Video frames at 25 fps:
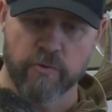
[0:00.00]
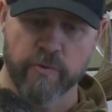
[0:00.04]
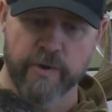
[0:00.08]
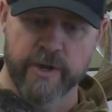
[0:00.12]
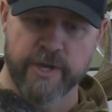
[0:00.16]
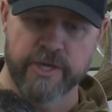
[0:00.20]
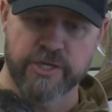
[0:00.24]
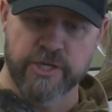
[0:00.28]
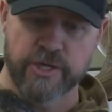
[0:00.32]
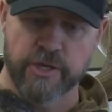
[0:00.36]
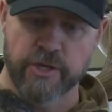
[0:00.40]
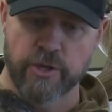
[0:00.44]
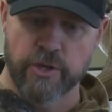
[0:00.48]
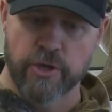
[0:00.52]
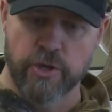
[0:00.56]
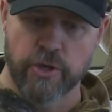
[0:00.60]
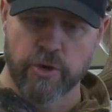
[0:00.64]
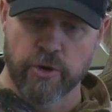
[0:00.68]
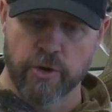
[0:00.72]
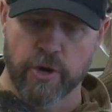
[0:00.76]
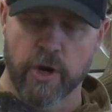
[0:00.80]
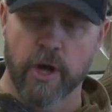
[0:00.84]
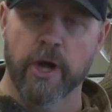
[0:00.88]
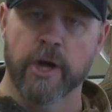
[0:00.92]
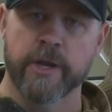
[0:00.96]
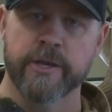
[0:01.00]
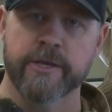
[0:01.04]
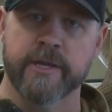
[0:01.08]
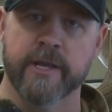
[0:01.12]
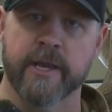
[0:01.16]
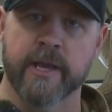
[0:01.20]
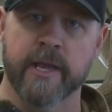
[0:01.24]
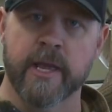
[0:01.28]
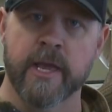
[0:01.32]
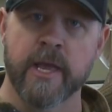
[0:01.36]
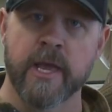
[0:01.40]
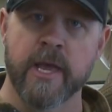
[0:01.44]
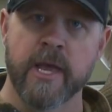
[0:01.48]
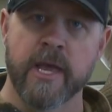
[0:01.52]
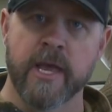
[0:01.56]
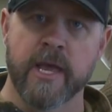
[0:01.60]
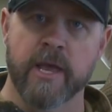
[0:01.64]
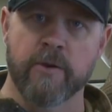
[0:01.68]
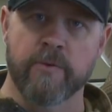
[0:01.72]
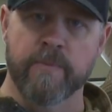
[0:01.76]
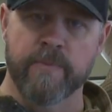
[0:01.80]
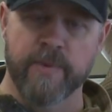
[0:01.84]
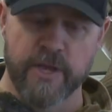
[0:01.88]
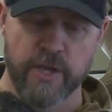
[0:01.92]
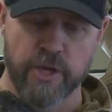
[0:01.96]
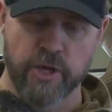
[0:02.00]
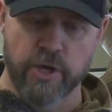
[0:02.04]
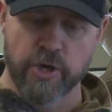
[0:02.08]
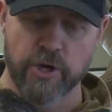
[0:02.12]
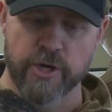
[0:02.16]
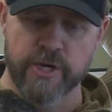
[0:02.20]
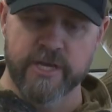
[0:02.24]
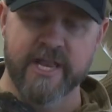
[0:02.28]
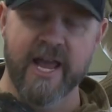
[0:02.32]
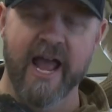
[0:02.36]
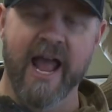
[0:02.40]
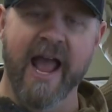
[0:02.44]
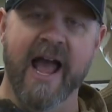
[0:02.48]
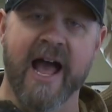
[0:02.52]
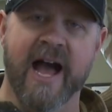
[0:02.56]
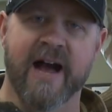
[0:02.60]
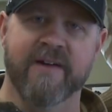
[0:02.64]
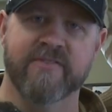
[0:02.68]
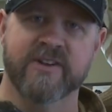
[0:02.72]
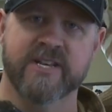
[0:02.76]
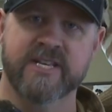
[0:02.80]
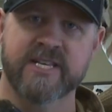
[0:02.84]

region you're hunting, it would be good to have a